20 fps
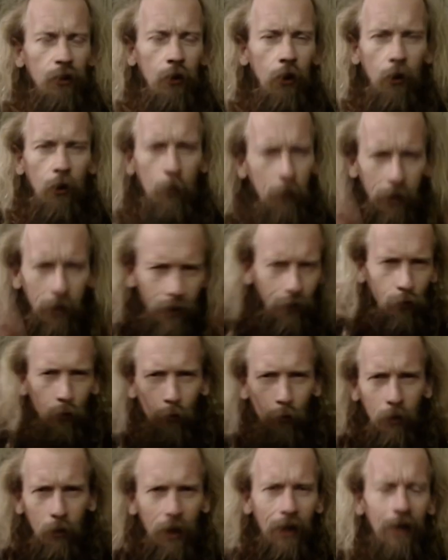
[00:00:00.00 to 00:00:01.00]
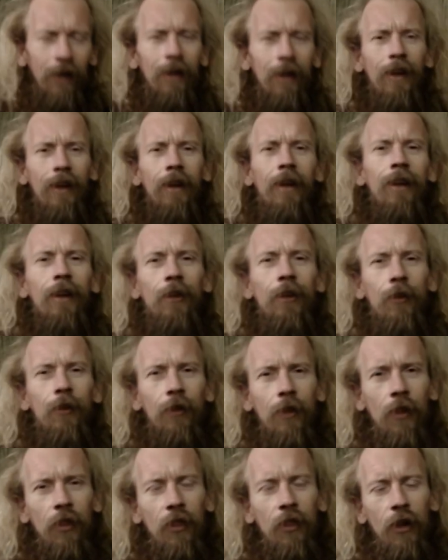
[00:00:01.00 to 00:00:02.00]
know I mean? It's all
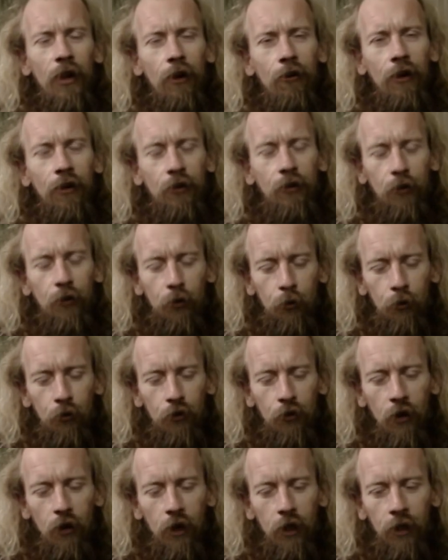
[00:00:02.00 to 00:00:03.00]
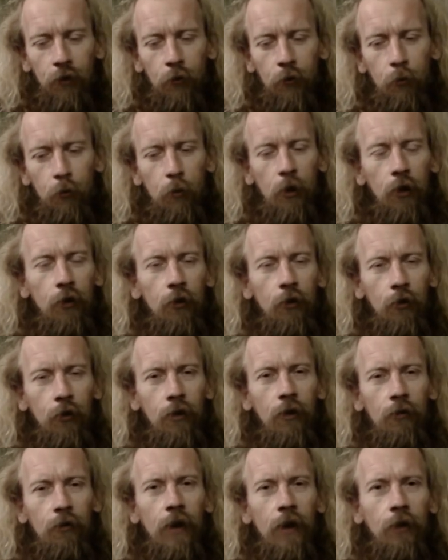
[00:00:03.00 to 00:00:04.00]
theoretical science, but
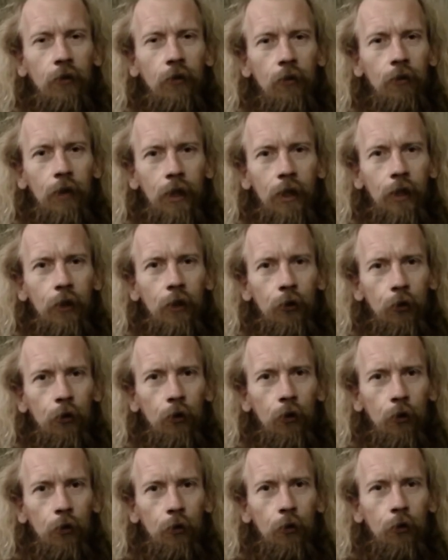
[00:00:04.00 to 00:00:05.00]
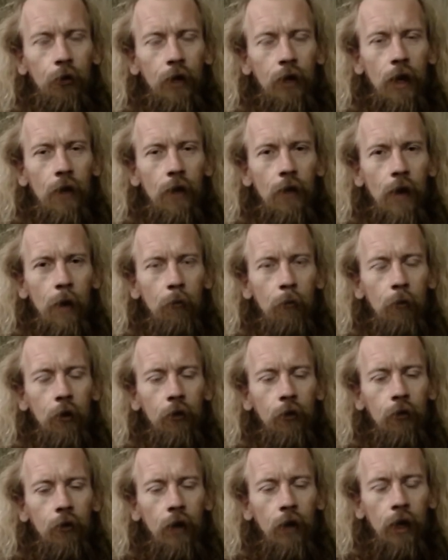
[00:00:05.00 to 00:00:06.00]
effectively, you know, you'd get that
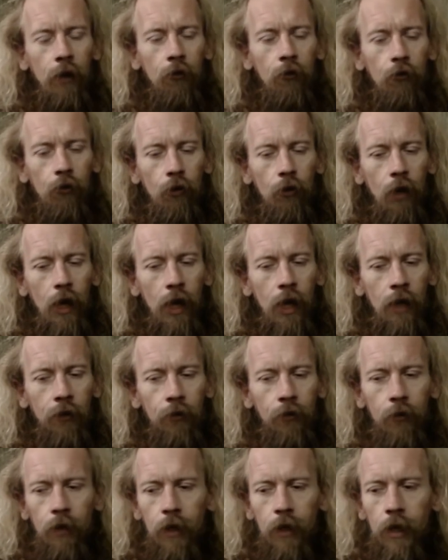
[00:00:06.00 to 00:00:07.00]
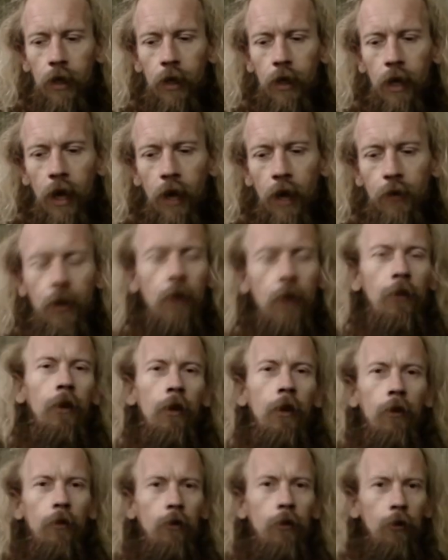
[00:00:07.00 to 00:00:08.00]
much extra land. And then
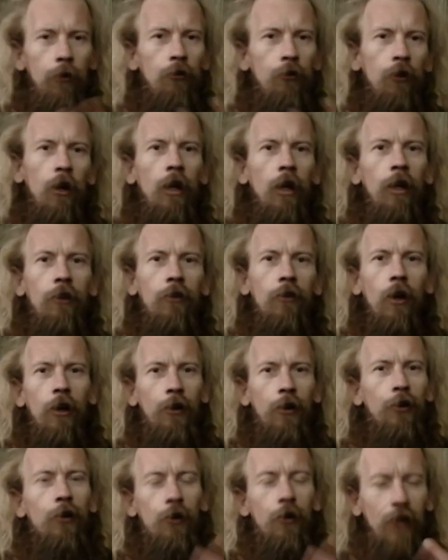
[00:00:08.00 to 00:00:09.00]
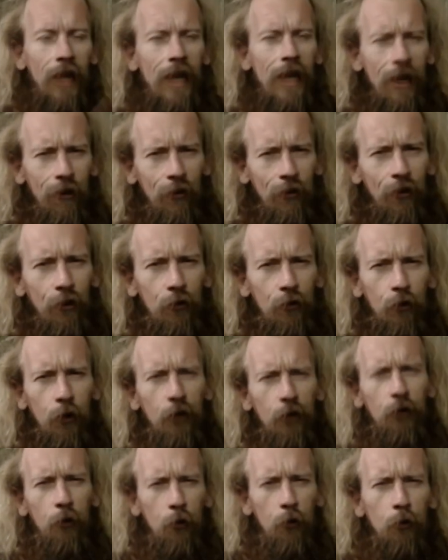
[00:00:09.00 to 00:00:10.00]
the, the journalist got. you could hear in his
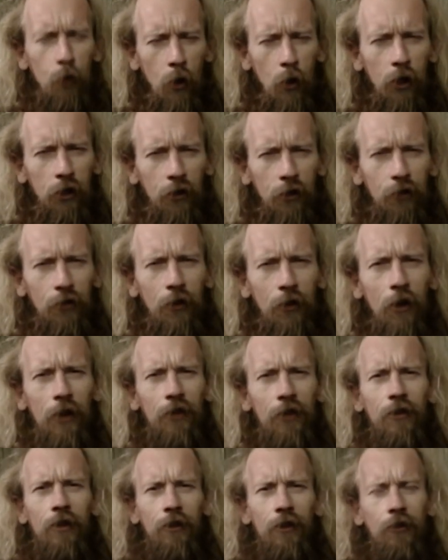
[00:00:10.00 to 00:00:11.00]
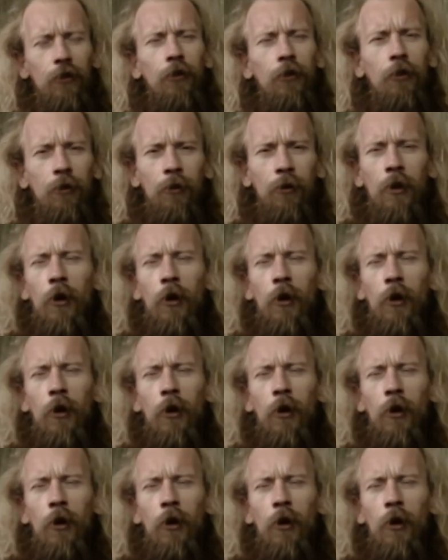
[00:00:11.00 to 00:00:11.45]
voice, he was quite excited. You know,